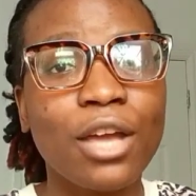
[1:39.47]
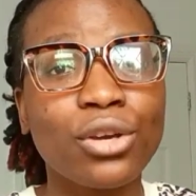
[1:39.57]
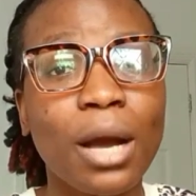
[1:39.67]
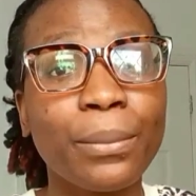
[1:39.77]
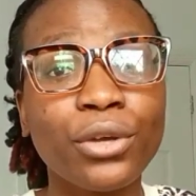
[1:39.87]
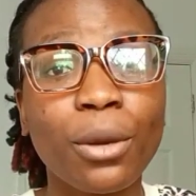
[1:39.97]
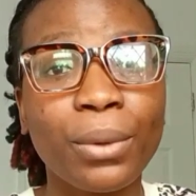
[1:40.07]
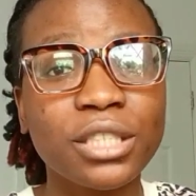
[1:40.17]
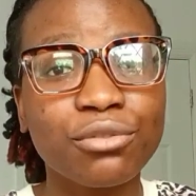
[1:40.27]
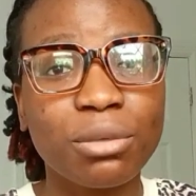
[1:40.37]
You can put your
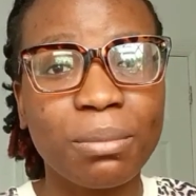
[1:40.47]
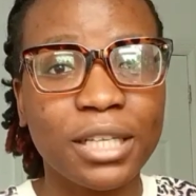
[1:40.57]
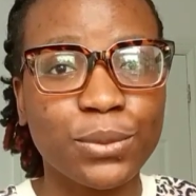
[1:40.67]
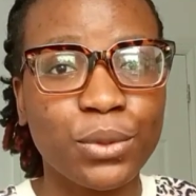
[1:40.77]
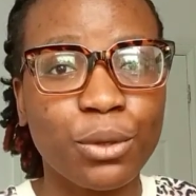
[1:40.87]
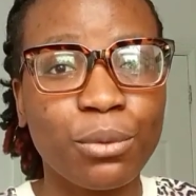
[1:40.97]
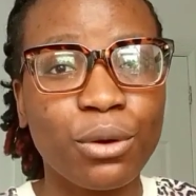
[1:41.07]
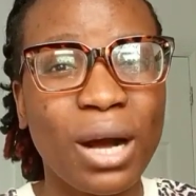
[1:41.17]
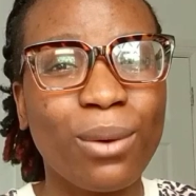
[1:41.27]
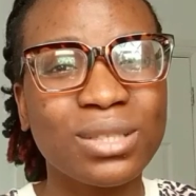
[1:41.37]
body cream as well, but
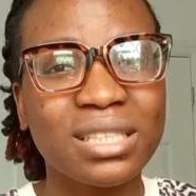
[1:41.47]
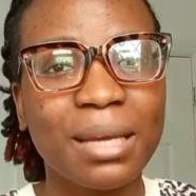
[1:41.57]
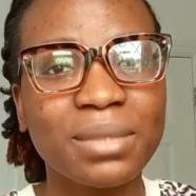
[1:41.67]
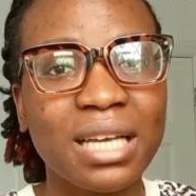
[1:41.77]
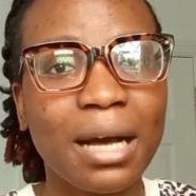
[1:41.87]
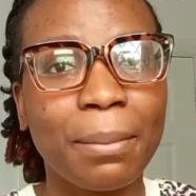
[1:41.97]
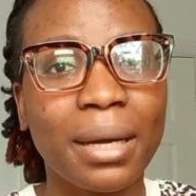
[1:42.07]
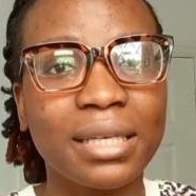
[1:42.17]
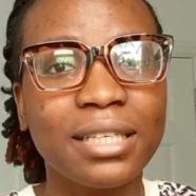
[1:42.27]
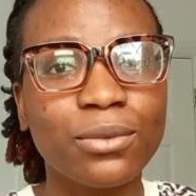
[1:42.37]
I was skeptical
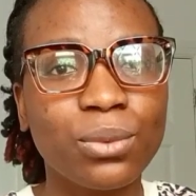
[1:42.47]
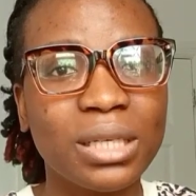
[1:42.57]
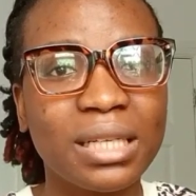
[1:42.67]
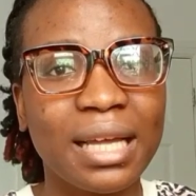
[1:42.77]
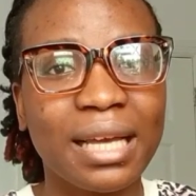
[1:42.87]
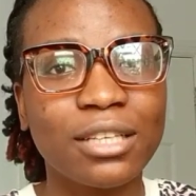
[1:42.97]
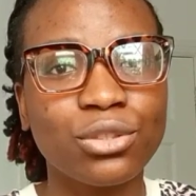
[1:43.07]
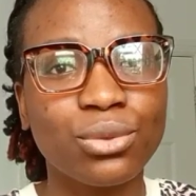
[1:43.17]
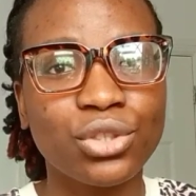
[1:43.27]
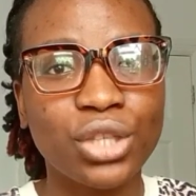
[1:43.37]
about liquid like
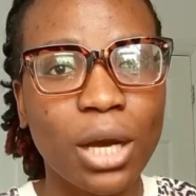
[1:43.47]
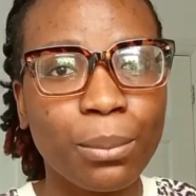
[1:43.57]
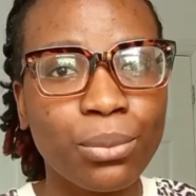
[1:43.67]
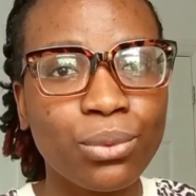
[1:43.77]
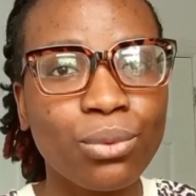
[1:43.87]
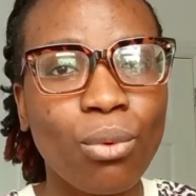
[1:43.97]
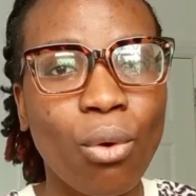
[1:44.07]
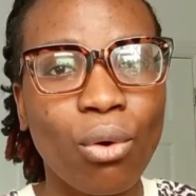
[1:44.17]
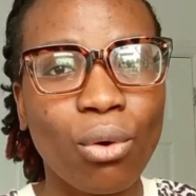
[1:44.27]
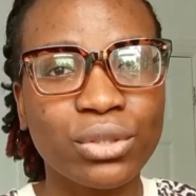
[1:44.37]
shampoo
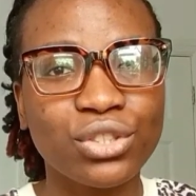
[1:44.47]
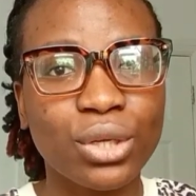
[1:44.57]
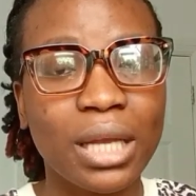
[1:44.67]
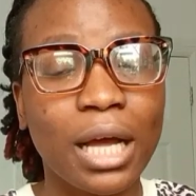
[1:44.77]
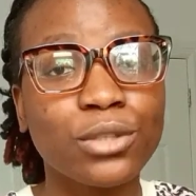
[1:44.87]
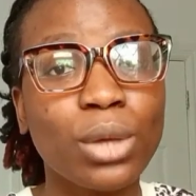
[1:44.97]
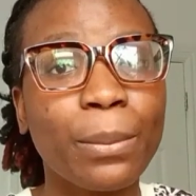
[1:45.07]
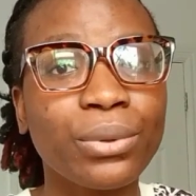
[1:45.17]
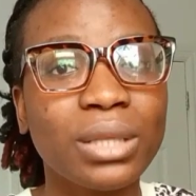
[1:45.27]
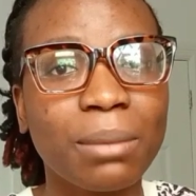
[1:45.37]
or conditioner, so I
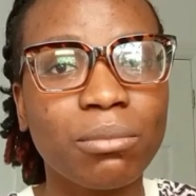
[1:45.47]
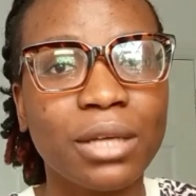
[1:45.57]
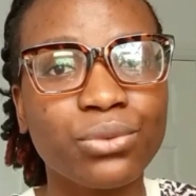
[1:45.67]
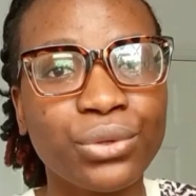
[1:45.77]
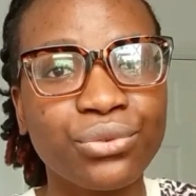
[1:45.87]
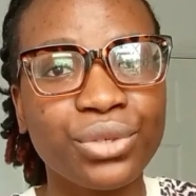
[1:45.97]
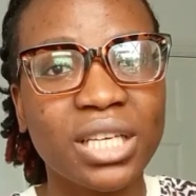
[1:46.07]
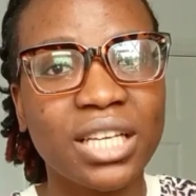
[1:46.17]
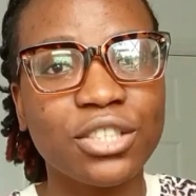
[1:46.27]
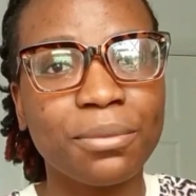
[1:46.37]
put them in my 23
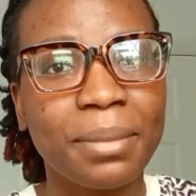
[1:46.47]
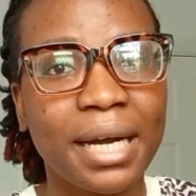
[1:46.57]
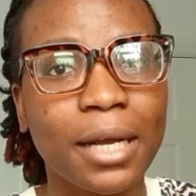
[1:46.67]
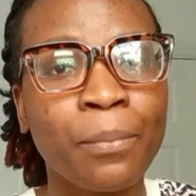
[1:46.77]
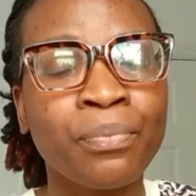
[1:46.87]
kg bag.